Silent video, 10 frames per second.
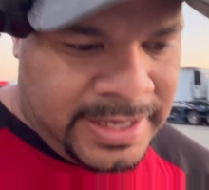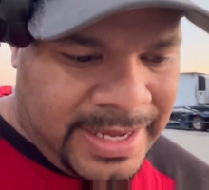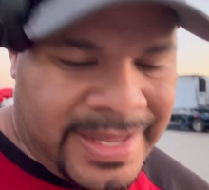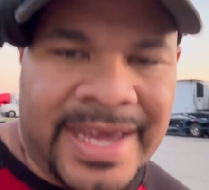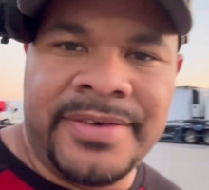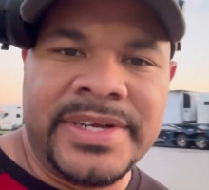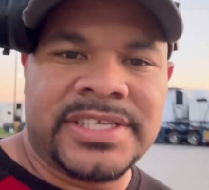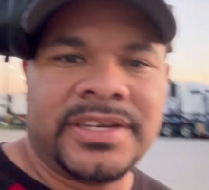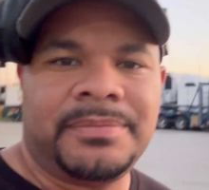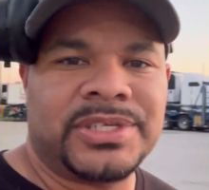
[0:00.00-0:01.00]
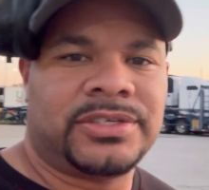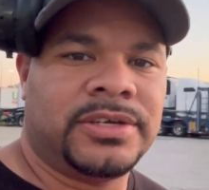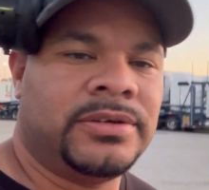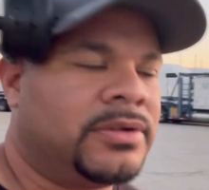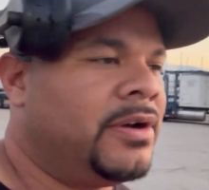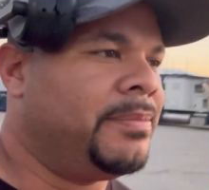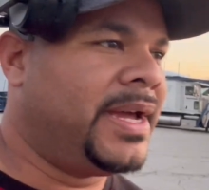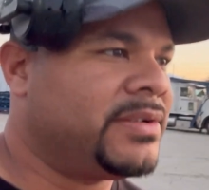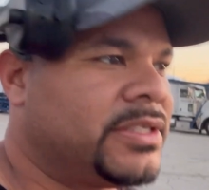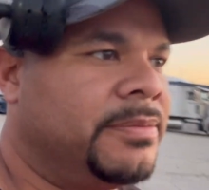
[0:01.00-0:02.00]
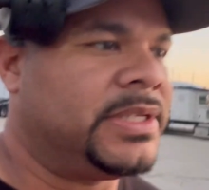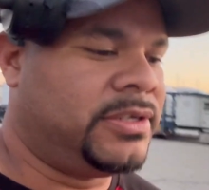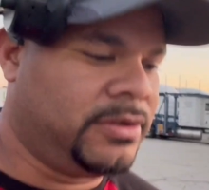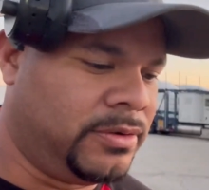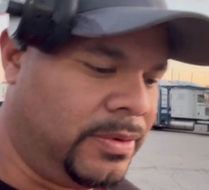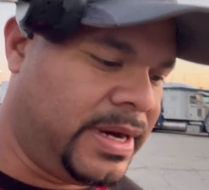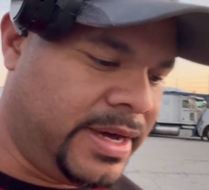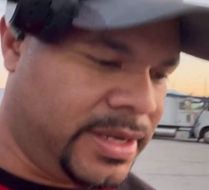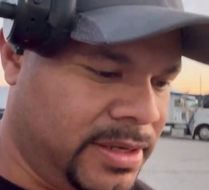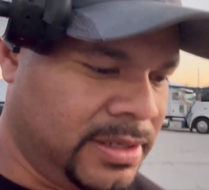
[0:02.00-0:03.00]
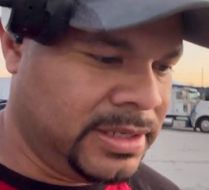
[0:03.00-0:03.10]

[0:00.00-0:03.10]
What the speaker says: again, reason number 2, going back, reason number 2 why